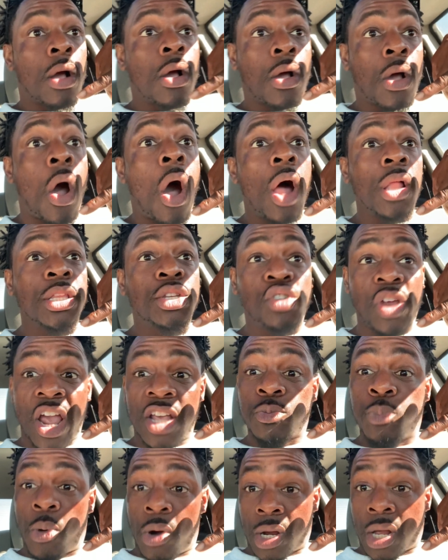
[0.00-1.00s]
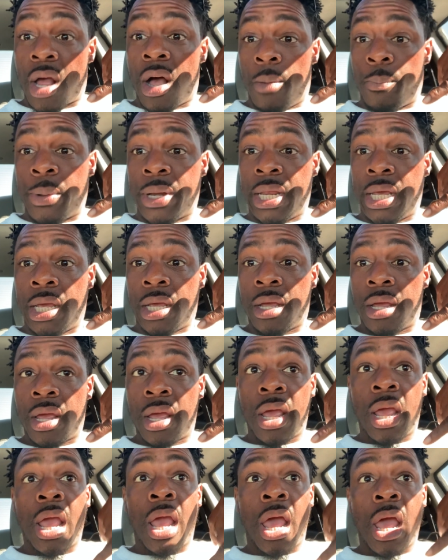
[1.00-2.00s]
called the transport company,
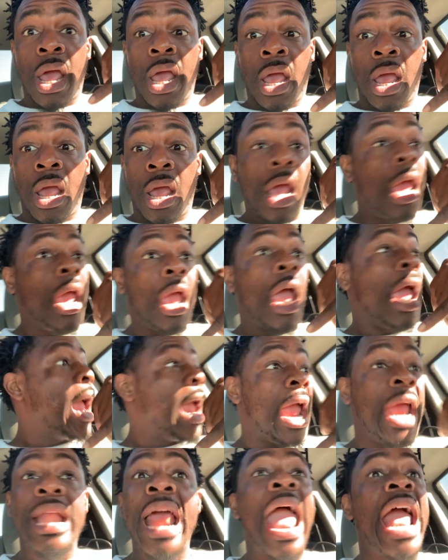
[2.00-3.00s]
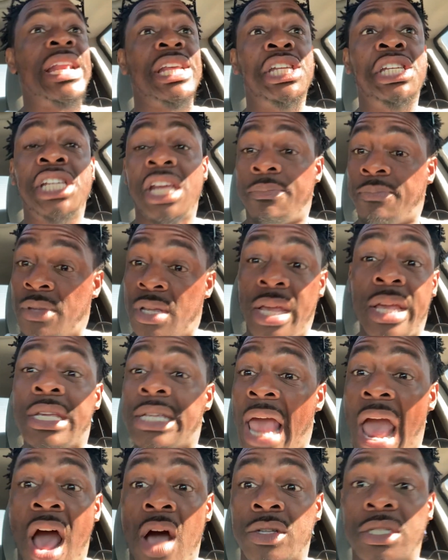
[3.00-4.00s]
and had it shipped to his
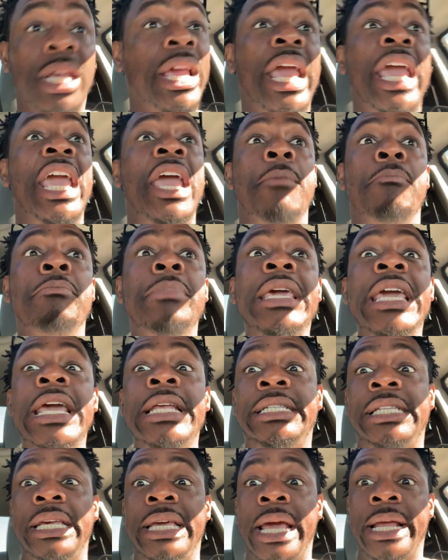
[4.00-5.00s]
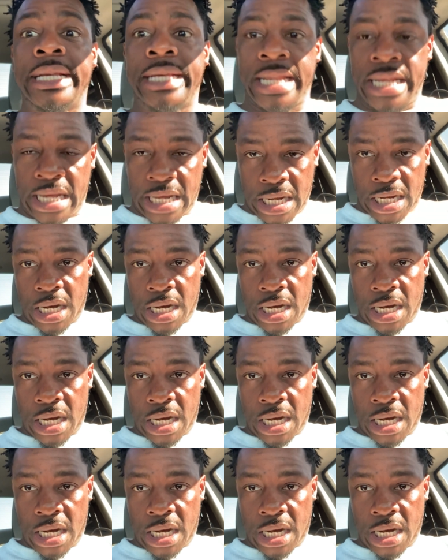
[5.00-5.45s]
house immediately